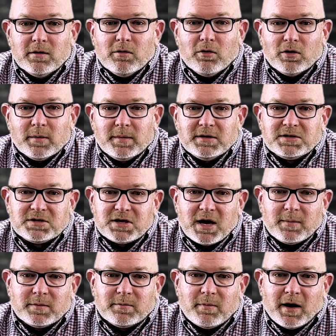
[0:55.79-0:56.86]
or to be
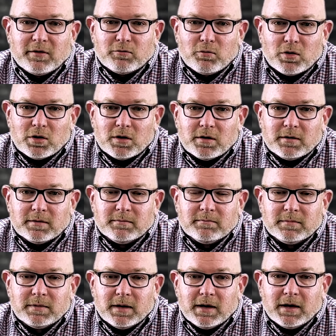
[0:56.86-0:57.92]
shaped by the Word.
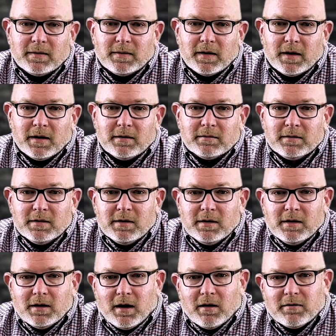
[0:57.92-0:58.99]
And
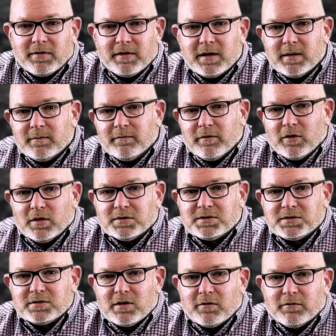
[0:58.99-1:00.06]
our theme
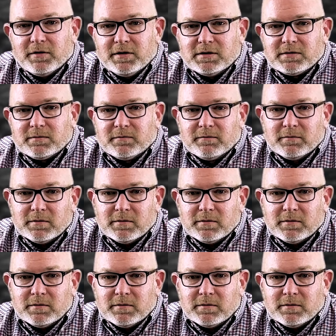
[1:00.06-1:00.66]
verse over these